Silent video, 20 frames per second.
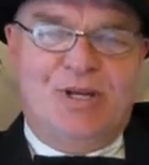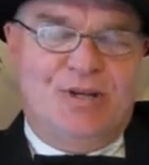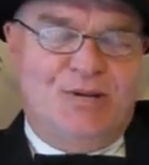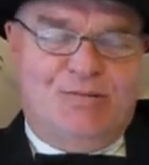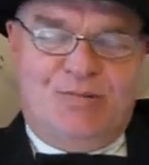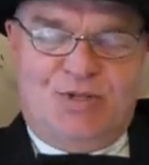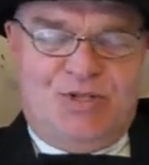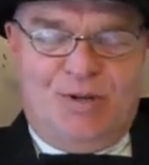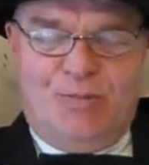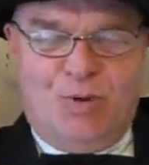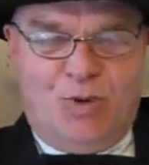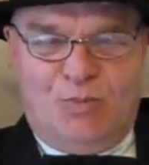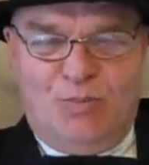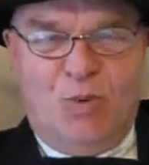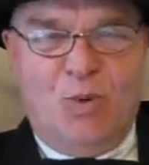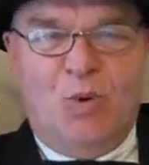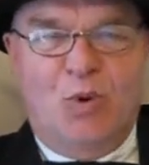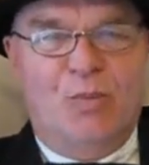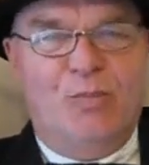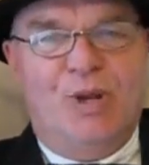It was somewhat
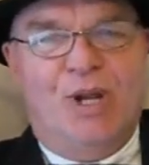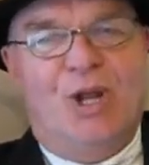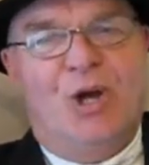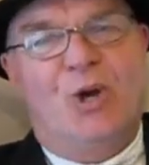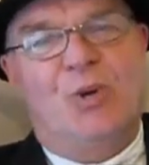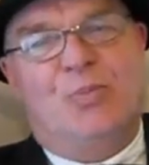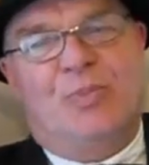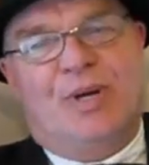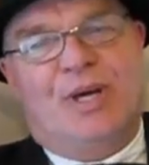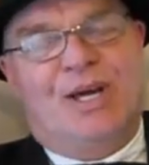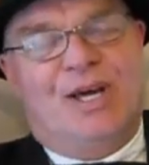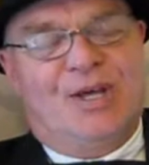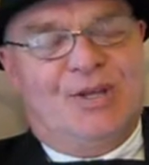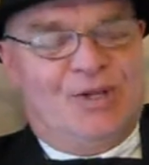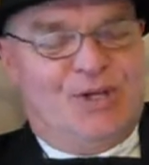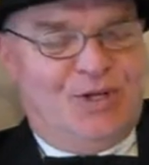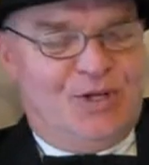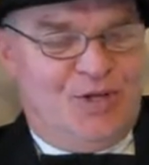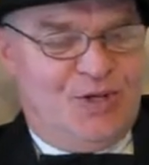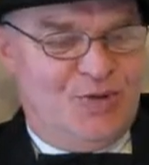more below par than
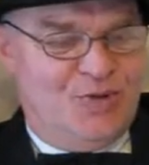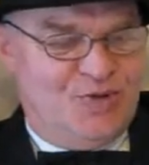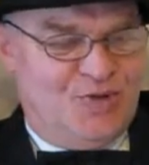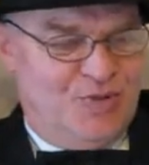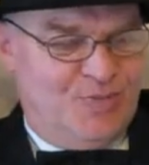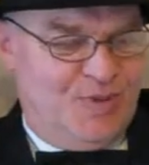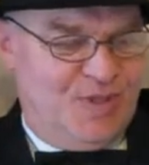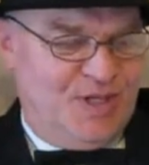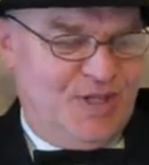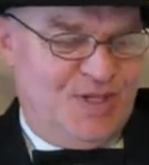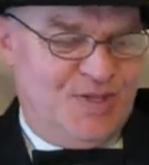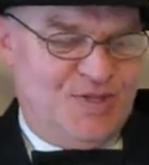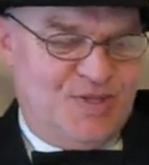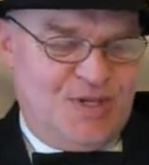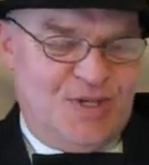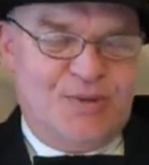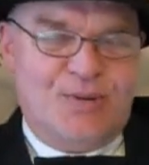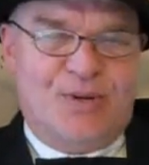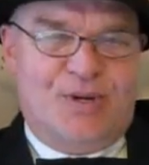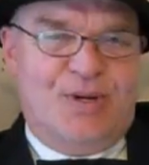it used to be, and so
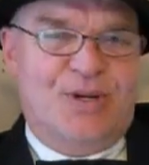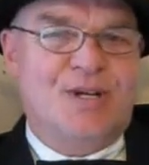on.